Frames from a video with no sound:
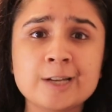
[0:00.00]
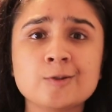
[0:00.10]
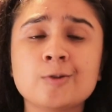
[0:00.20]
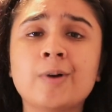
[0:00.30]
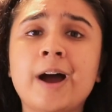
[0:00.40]

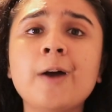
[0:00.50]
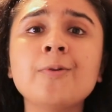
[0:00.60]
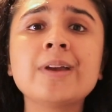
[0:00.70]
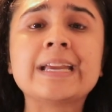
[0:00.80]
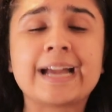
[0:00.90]
So
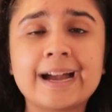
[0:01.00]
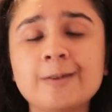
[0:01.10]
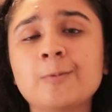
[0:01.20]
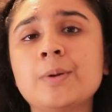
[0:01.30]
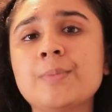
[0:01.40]
how
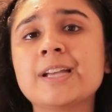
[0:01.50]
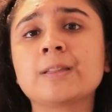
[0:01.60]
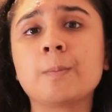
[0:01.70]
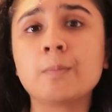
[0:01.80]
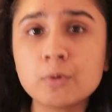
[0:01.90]
can we make
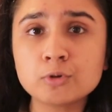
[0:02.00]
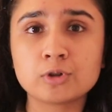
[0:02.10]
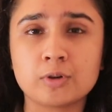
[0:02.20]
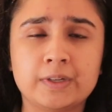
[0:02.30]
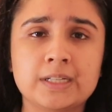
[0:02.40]
the
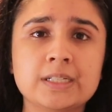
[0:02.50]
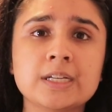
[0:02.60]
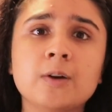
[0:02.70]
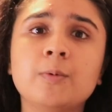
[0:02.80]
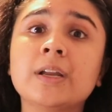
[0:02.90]
most of it
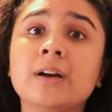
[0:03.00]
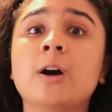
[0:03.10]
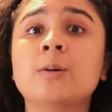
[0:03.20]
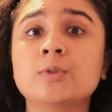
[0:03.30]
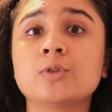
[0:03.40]
when it
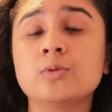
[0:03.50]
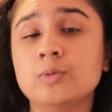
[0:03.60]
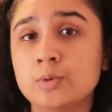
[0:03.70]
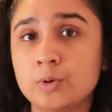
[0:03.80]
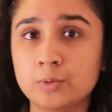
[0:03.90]
comes
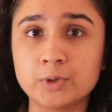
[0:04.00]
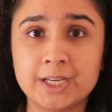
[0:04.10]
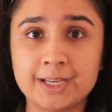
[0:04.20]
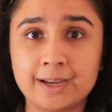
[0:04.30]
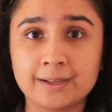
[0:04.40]
to note
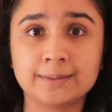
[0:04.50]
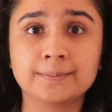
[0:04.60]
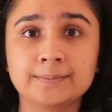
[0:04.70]
taking?